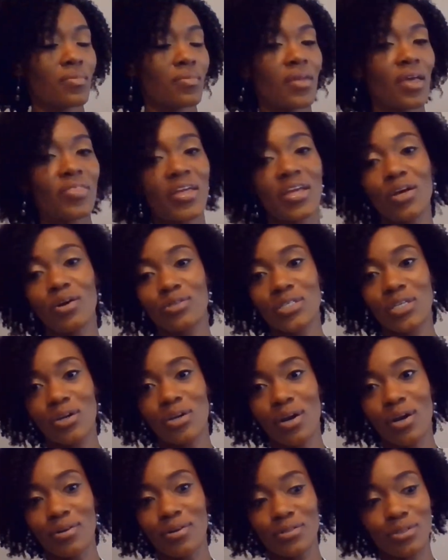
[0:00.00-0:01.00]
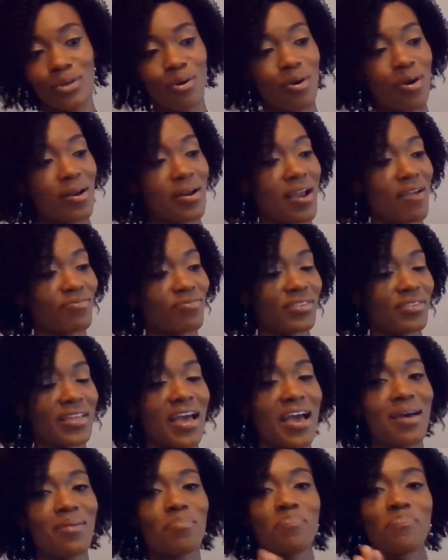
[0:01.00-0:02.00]
Hilton Honors card after
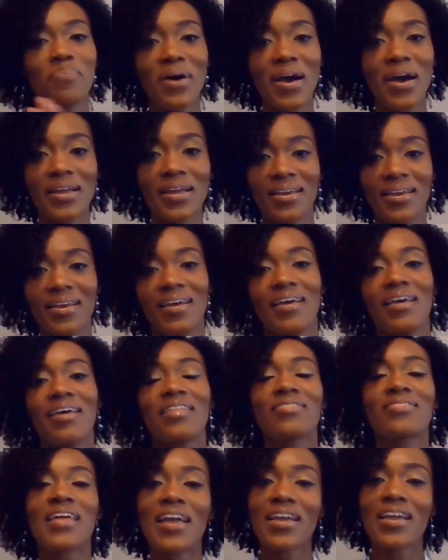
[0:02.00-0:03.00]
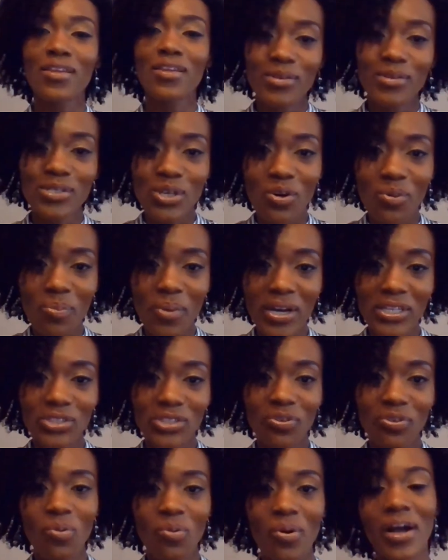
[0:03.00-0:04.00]
that. But thank you so much
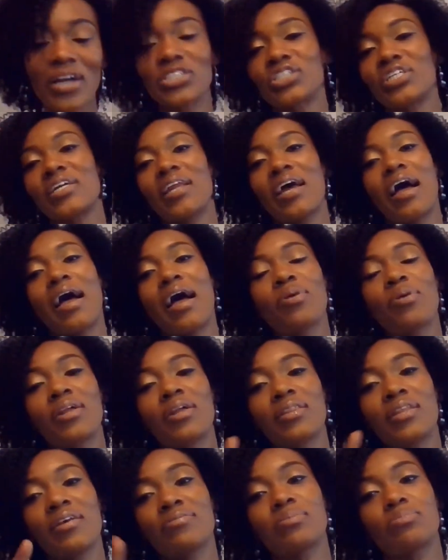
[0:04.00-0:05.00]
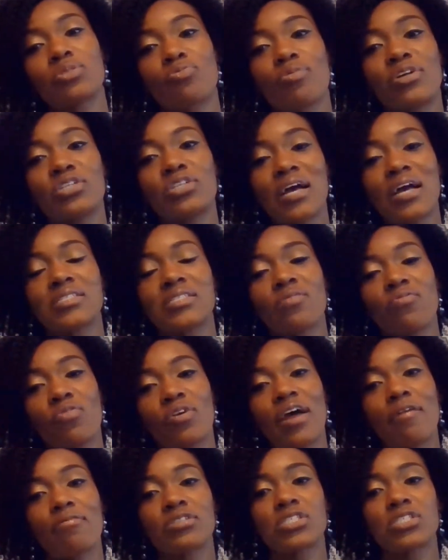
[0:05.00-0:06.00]
for watching. I'm going to leave some screenshots of
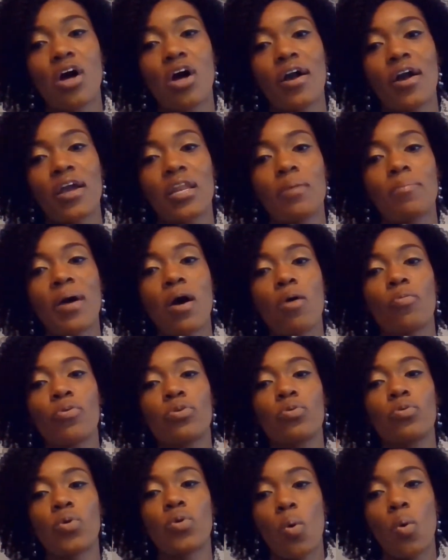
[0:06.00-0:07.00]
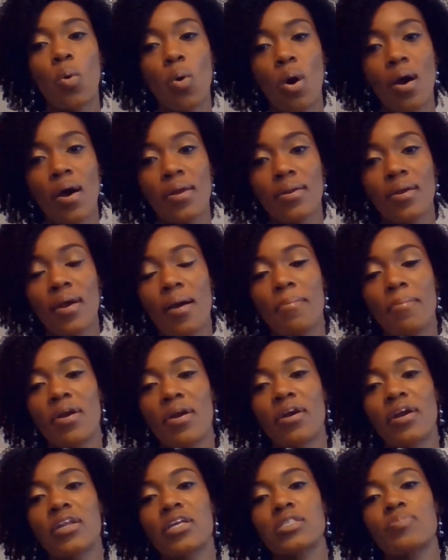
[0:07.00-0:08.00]
what I was talking about when you go on
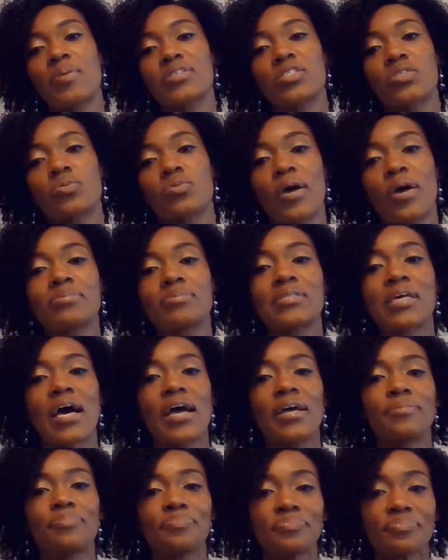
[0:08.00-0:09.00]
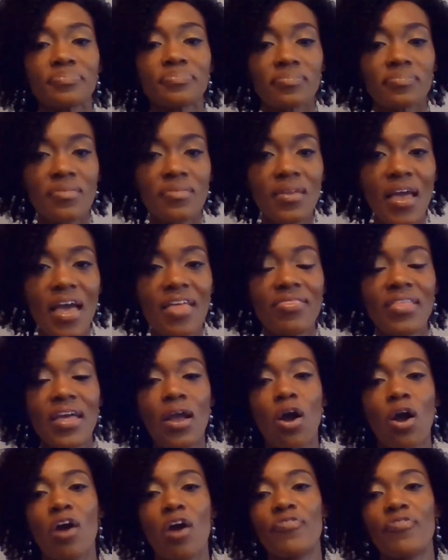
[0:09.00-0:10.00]
American Express's website and
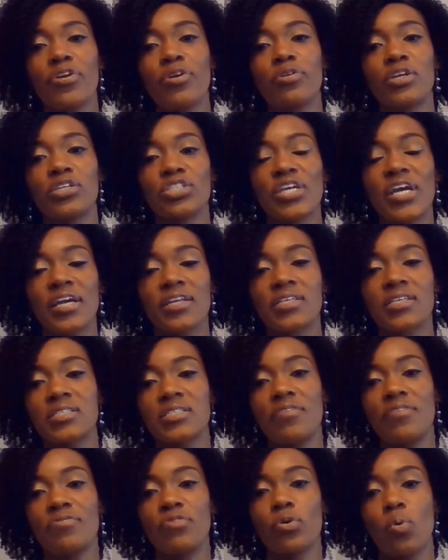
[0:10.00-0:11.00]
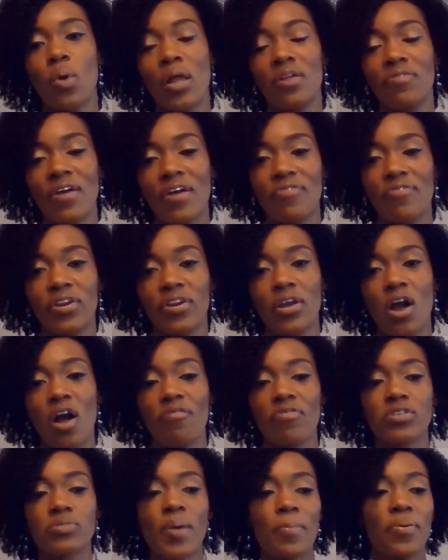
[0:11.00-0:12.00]
they offer you to check to see if you qualify for any
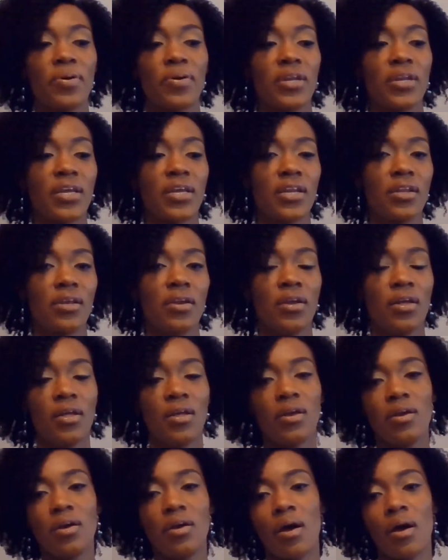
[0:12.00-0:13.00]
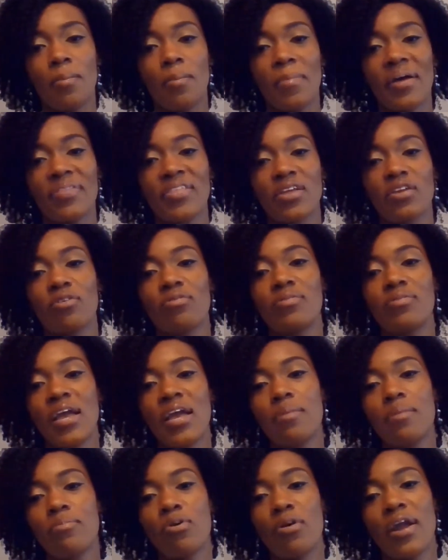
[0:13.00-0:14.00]
offers by putting in, I think, your
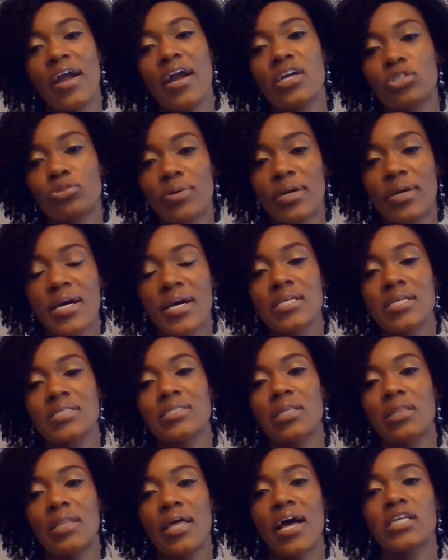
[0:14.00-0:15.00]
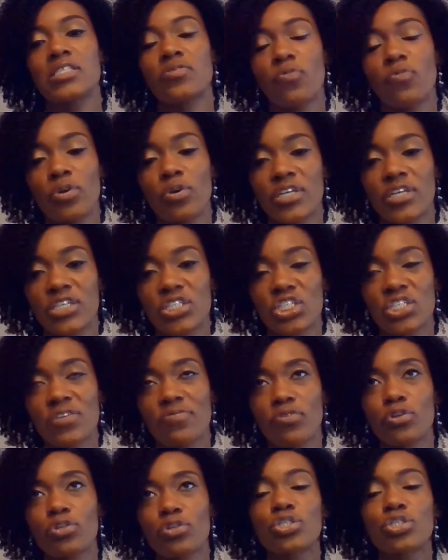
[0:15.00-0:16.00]
name, your address, the last 4 digits
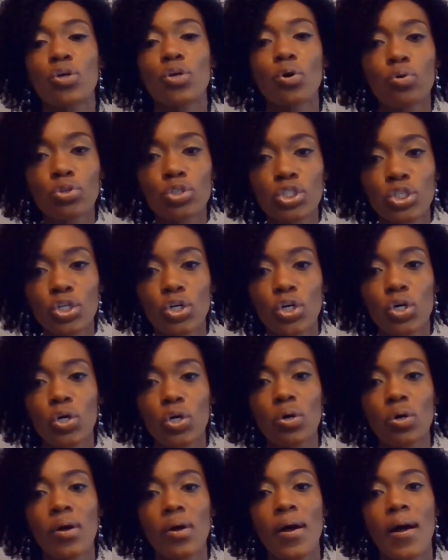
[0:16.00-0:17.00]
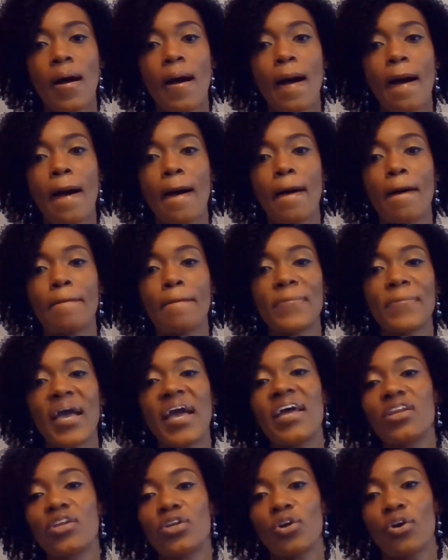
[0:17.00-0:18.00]
of your social,
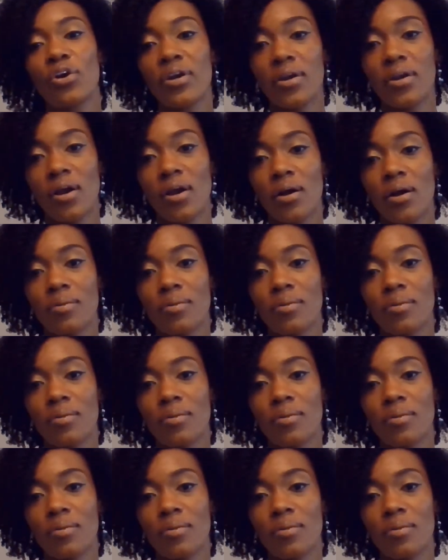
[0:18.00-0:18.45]
and your